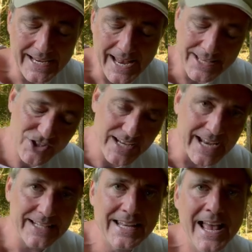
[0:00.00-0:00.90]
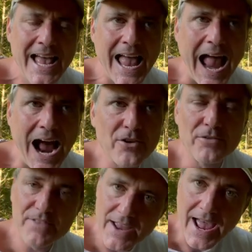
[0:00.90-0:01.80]
educated out
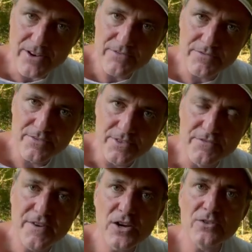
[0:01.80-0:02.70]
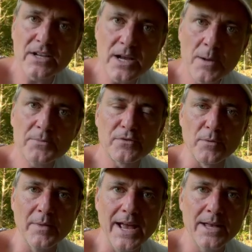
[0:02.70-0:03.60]
of the out of the fear that comes
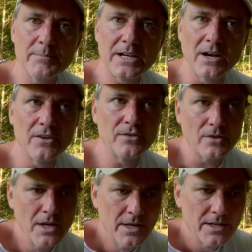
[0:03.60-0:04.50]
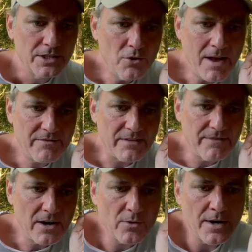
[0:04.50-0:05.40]
from that because you have a
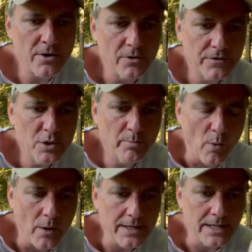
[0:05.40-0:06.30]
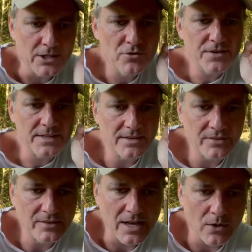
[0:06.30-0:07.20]
very narrow viewpoint and you think this
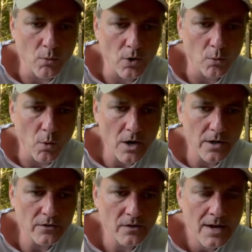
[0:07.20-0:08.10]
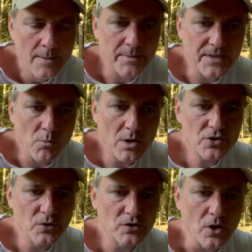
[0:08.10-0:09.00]
is how the world works but then
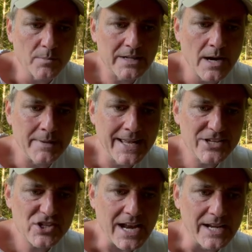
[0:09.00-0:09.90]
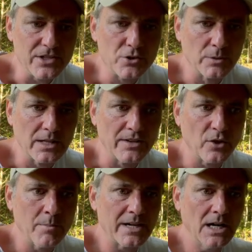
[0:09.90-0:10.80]
once you start becoming educated you realize
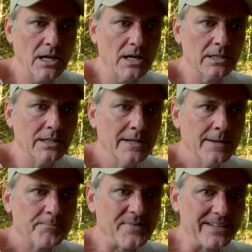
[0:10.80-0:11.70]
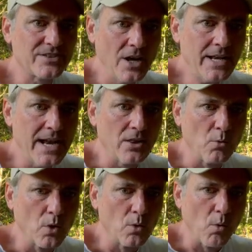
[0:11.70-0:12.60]
oh my god that's not how the
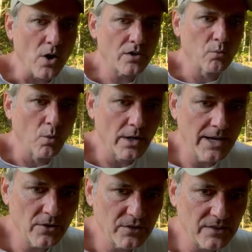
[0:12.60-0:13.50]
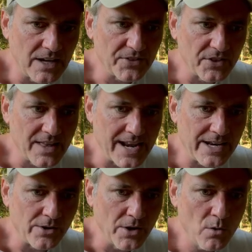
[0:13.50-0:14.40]
world works. What else is out there that I
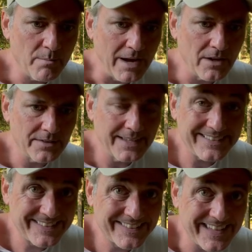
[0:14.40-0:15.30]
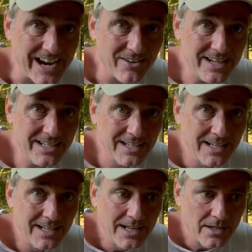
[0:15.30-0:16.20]
don't know about? That's scary.
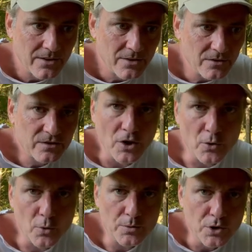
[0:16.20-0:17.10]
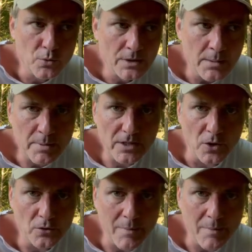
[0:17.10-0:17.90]
So you keep a closed